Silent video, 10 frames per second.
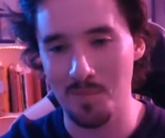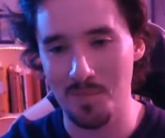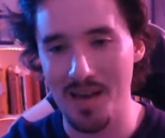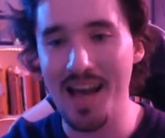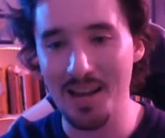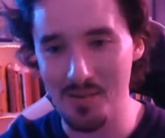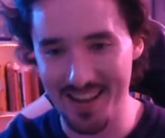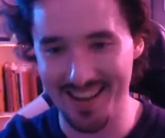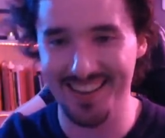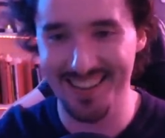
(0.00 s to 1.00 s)

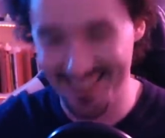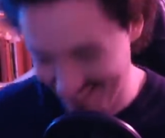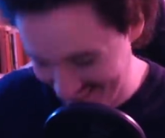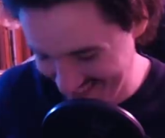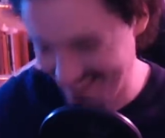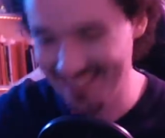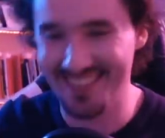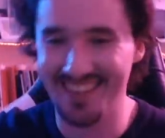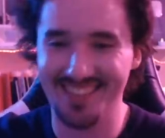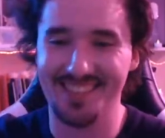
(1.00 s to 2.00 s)
Anyway.
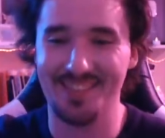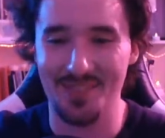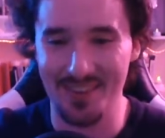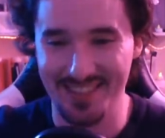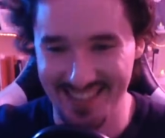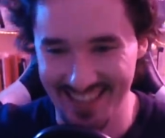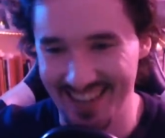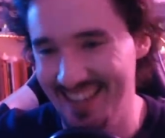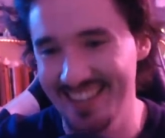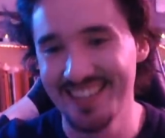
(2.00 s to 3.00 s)
That's very silly.